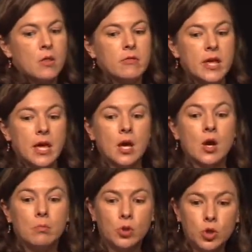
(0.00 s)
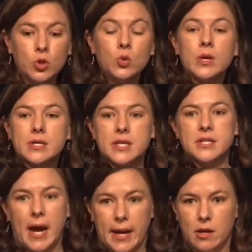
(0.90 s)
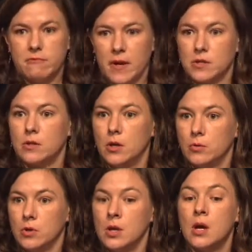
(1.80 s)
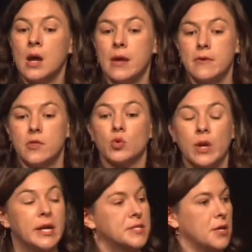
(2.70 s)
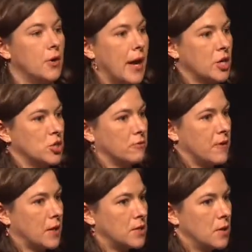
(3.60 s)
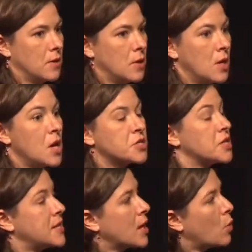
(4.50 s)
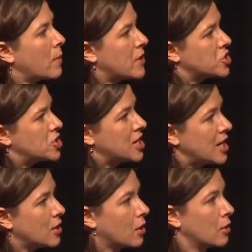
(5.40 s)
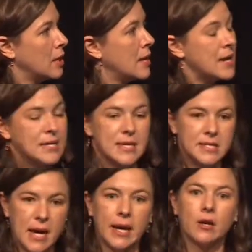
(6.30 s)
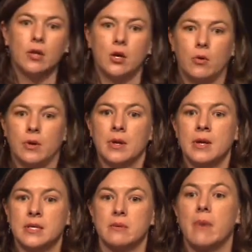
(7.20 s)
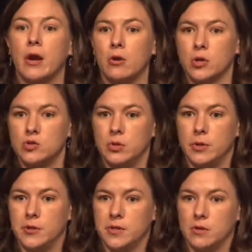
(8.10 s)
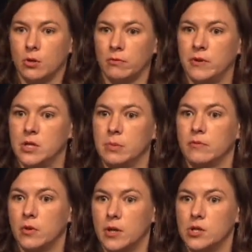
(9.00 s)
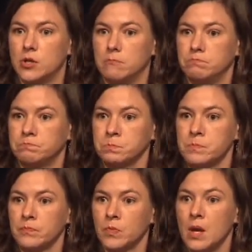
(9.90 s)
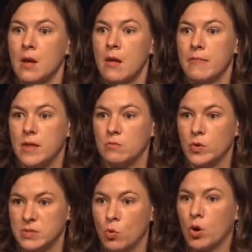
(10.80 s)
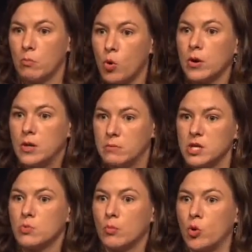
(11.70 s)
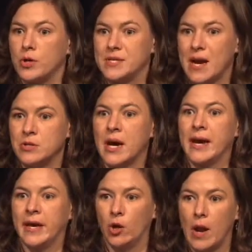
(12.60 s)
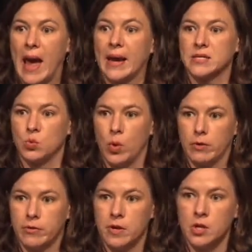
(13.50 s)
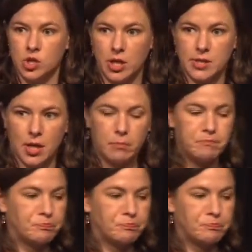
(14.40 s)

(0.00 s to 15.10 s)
The blue is the diet effect alone, and then the green is the interaction effect. So the takeaway message here is that diet alone is a minor contributor to the total phenotypic variation. That what's more important, much more important, is how diet interacts with genotype.